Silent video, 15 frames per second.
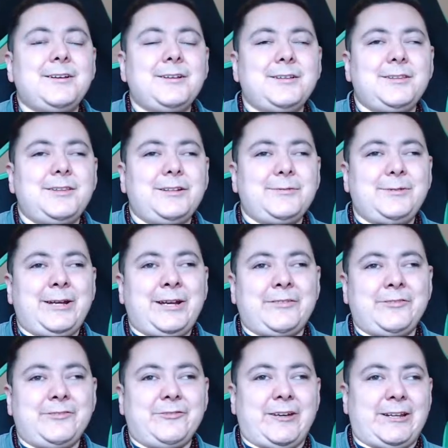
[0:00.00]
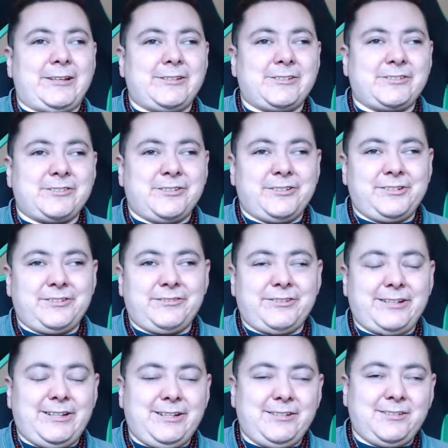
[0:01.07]
then we have the Vedic astrology
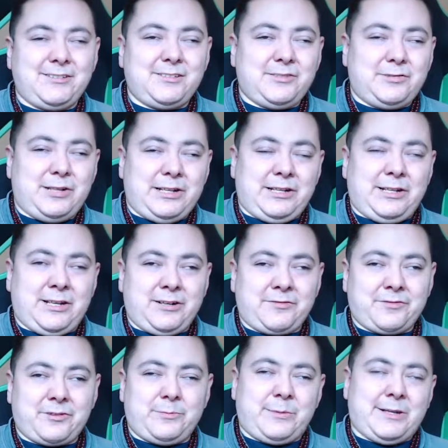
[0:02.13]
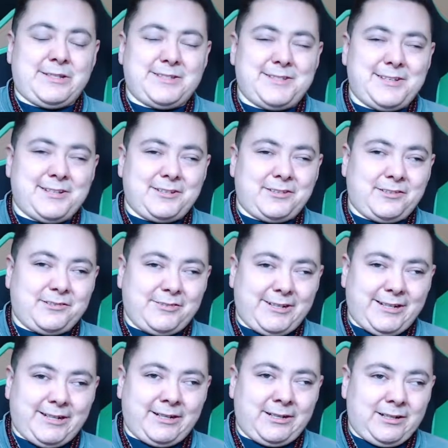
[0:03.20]
readings. So I offer my standard
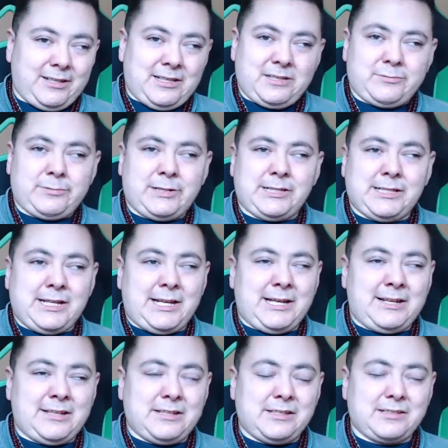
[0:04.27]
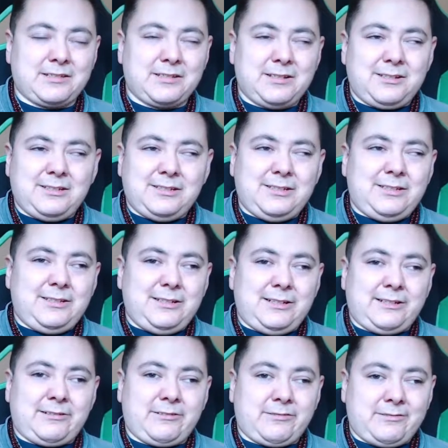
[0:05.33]
reading as well as a
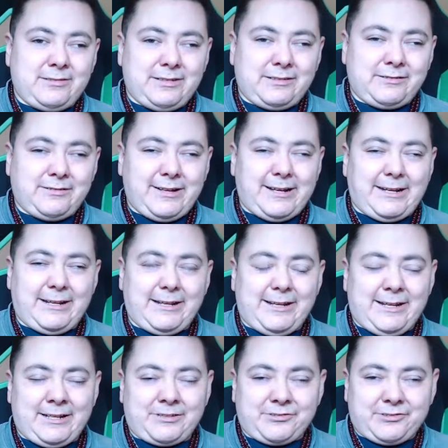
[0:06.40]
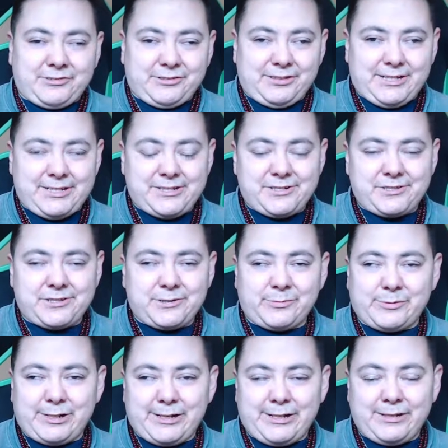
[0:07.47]
career reading and a relationship
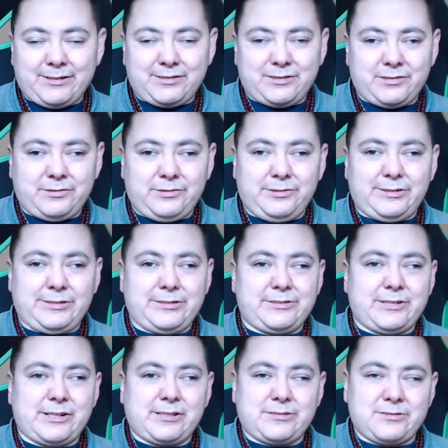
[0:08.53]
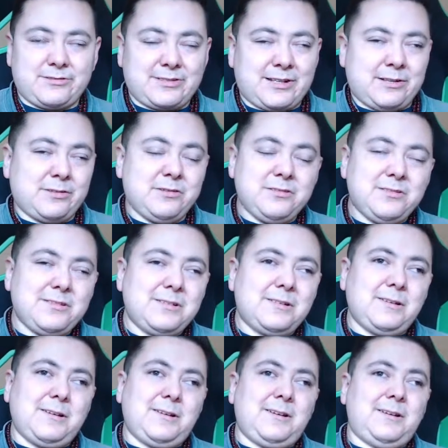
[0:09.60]
reading. So you can check those out.
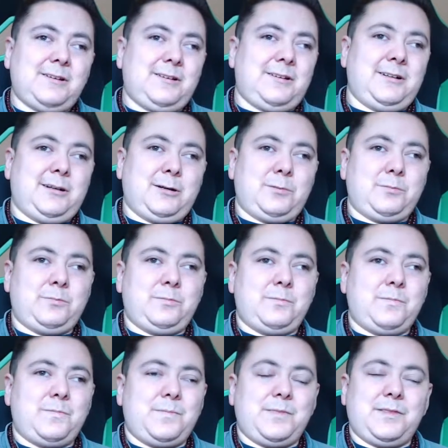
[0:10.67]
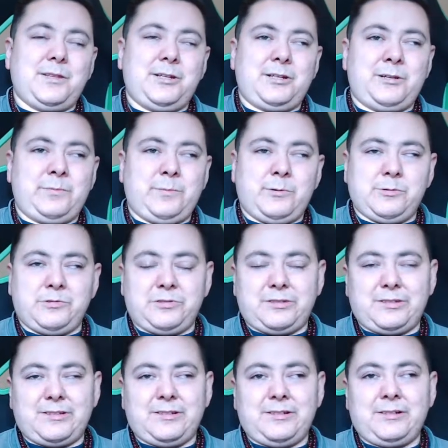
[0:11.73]
Um, they are both
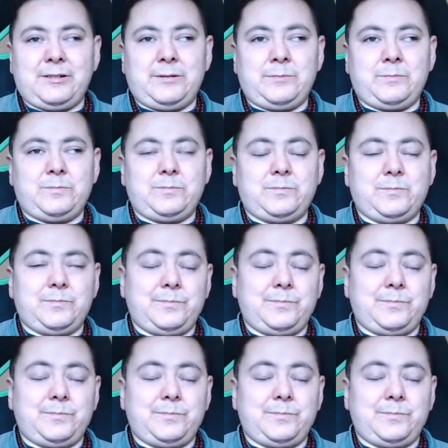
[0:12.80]
um,